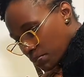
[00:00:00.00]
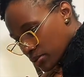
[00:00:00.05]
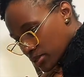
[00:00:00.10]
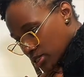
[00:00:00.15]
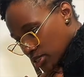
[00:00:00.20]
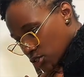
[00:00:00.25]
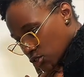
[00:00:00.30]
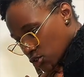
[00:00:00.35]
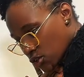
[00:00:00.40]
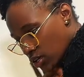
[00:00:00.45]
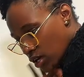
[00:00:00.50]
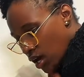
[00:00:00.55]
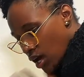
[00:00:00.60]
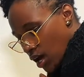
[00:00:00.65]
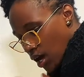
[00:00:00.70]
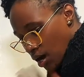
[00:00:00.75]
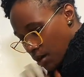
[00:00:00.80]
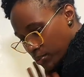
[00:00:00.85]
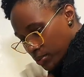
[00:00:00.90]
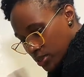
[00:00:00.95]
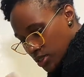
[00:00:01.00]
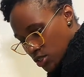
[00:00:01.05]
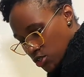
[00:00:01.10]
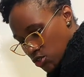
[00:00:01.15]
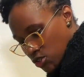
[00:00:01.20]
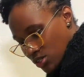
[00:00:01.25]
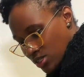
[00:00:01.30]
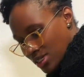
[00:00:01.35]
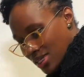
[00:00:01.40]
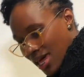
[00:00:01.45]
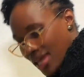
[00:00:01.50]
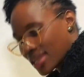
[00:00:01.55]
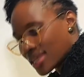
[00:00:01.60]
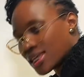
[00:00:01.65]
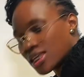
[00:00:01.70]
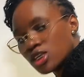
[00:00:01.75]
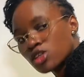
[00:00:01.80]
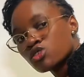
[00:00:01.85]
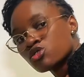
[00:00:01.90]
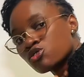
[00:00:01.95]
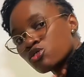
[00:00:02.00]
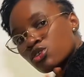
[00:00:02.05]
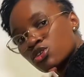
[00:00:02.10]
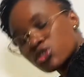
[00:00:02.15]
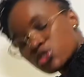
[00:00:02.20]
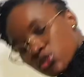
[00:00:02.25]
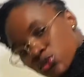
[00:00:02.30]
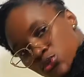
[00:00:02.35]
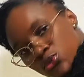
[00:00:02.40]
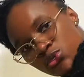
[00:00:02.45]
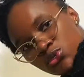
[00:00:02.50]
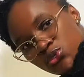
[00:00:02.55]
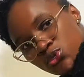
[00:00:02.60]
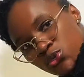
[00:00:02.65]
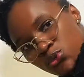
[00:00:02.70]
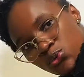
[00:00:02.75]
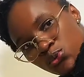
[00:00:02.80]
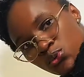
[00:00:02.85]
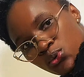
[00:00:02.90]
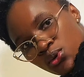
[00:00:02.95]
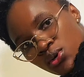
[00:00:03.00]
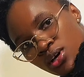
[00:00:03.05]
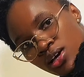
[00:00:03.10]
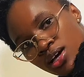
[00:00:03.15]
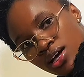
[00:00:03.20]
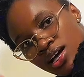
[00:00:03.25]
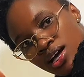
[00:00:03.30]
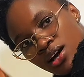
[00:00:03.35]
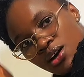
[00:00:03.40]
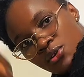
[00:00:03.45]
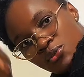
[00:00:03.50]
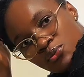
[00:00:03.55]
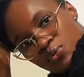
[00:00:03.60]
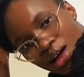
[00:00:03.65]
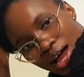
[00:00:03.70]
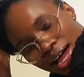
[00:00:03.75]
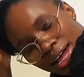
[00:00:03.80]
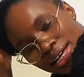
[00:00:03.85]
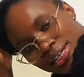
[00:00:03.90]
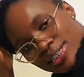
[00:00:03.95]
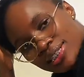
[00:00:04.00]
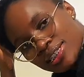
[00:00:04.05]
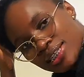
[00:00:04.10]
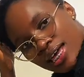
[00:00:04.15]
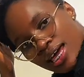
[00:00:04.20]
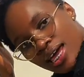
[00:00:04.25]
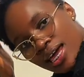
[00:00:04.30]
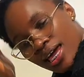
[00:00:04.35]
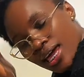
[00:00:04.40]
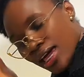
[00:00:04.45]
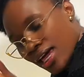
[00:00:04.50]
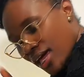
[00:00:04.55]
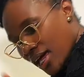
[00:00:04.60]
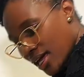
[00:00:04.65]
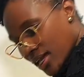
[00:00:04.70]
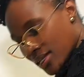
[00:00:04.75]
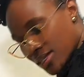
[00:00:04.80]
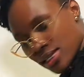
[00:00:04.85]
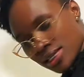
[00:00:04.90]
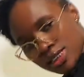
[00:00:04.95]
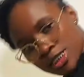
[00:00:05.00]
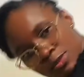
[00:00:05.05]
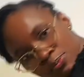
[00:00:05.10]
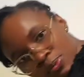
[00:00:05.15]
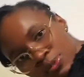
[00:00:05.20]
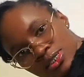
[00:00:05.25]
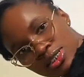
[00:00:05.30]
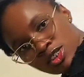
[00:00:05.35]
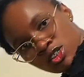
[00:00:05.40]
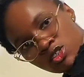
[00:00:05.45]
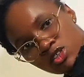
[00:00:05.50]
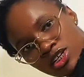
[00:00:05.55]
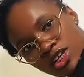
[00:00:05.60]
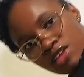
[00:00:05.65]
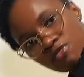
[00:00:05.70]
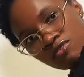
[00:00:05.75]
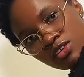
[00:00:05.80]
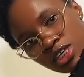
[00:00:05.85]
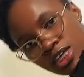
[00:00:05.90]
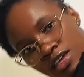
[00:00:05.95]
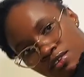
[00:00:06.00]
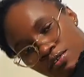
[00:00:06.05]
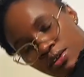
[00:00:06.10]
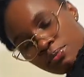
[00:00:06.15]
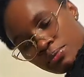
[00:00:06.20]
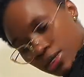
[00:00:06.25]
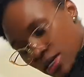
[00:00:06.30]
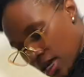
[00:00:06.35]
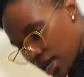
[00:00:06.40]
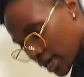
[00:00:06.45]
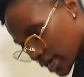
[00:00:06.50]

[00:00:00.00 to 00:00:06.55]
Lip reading: position, a position that he's not used to, right? This position, if you give him,